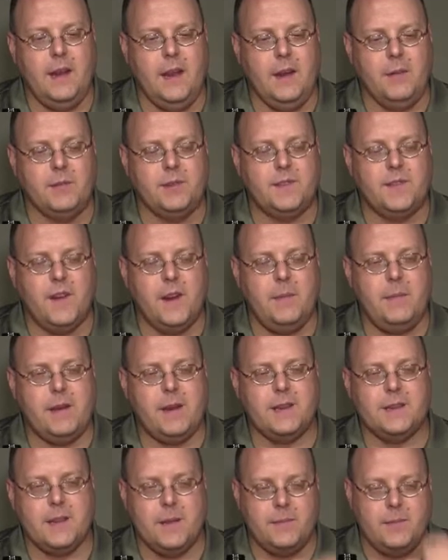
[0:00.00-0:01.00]
it was funny
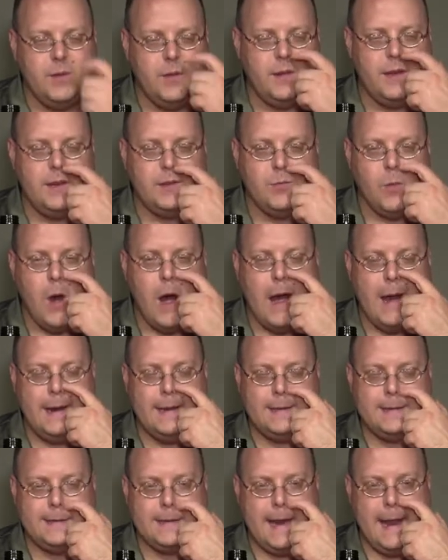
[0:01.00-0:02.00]
because I'm doing these
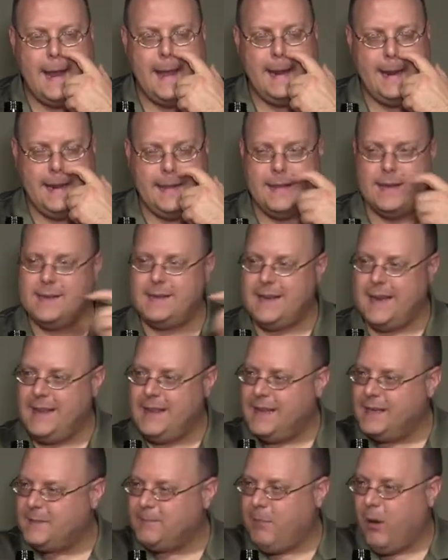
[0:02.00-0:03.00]
wines, and in this in
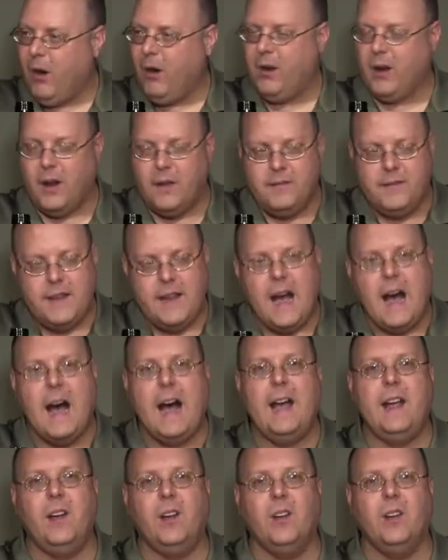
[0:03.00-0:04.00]
this part of the
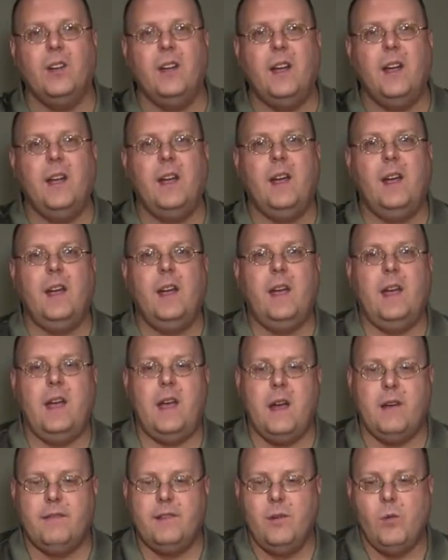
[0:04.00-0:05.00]
aisle,
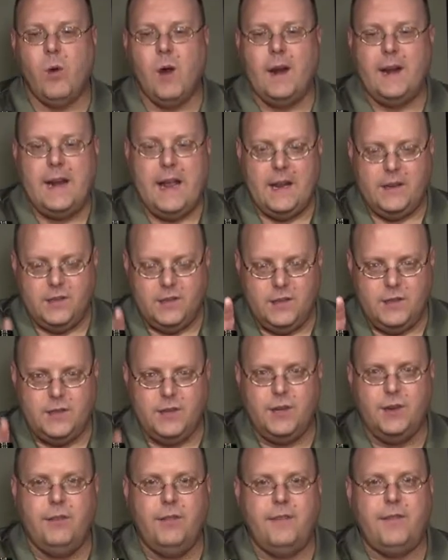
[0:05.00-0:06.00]
every wine had
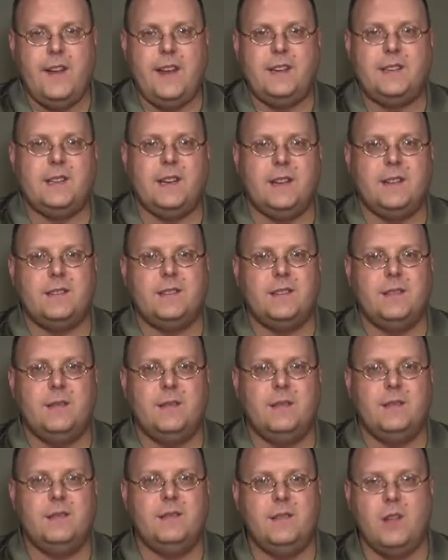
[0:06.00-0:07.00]
two facings,
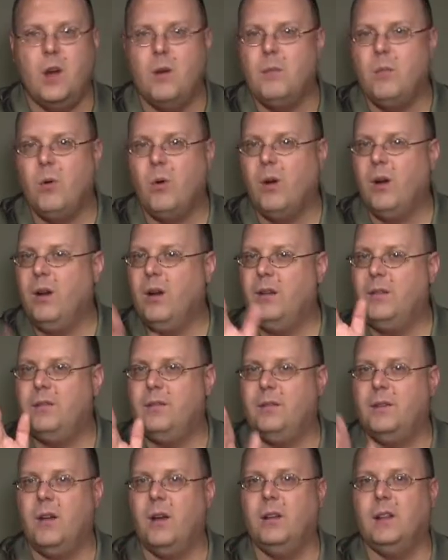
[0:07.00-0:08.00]
no more,
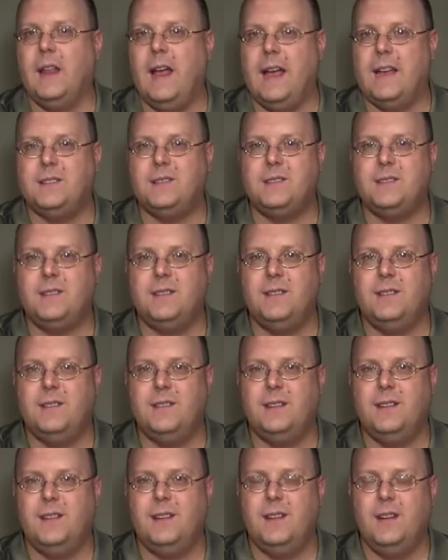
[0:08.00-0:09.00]
no less.
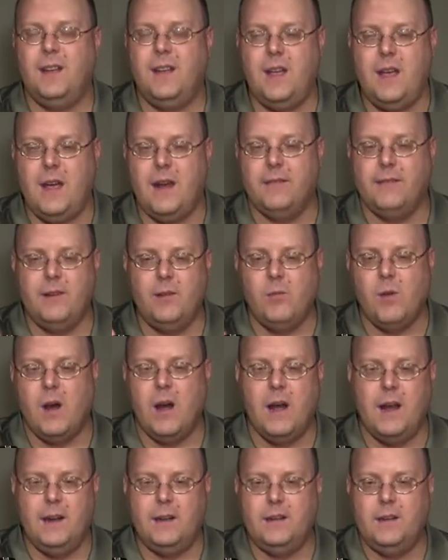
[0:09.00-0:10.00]
Every
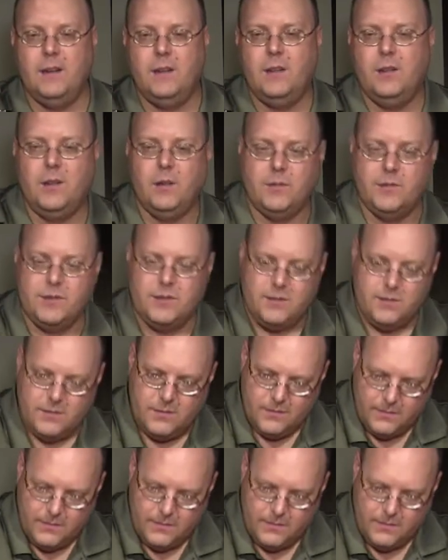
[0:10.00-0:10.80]
wine there was